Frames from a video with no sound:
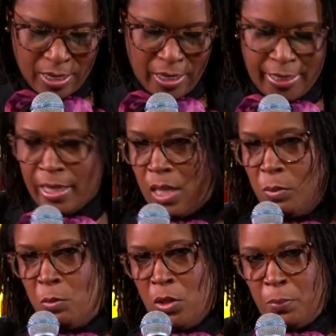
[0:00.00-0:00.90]
Again, we
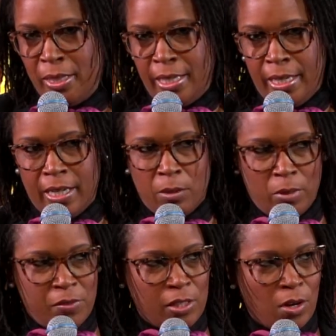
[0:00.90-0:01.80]
will begin
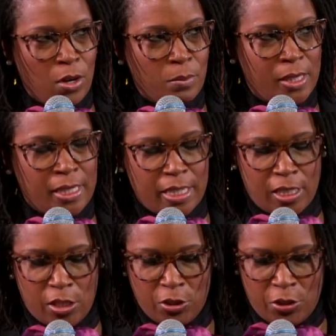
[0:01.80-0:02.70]
with Psalm
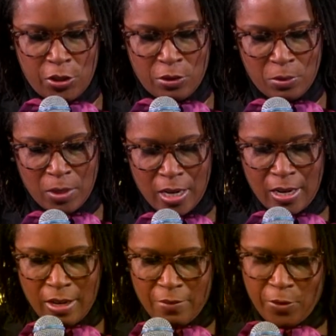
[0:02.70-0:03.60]
sixty-two,
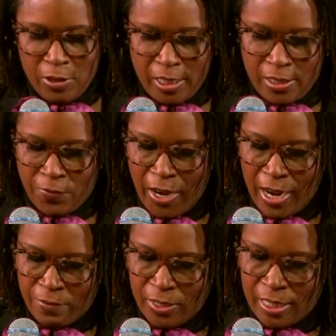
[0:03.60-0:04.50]
verses
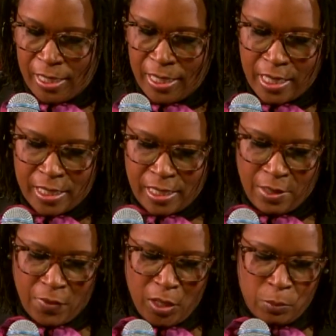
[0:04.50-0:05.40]
five and six,
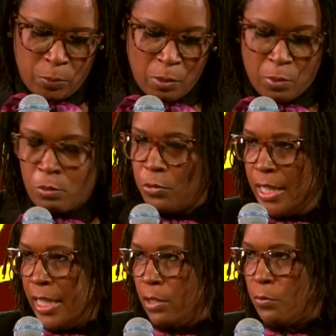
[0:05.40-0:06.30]
and then we will
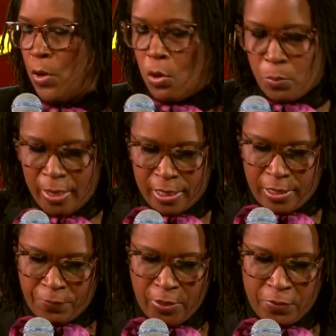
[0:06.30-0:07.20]
read
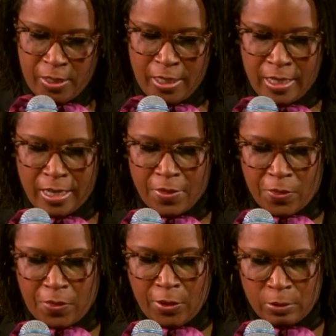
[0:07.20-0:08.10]
Romans fifteen,
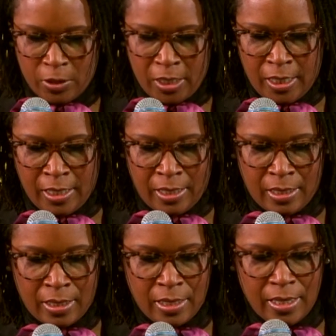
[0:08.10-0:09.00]

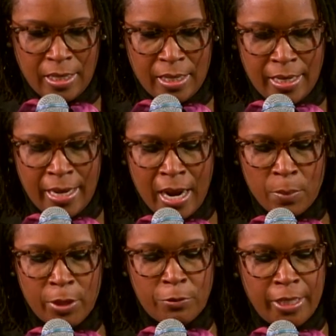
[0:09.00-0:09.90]
thirteen. And I'll
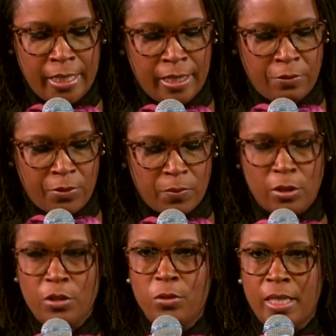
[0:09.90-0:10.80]
be reading from the
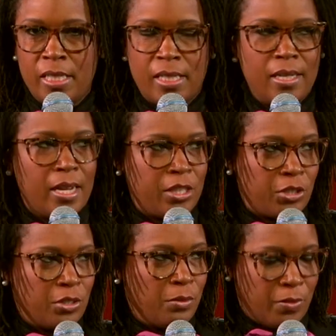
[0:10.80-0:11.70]
New
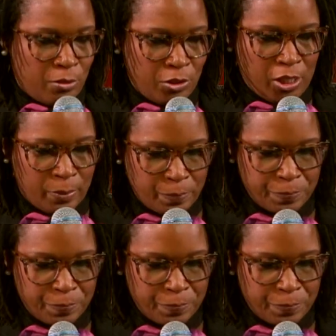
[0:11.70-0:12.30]
International Version.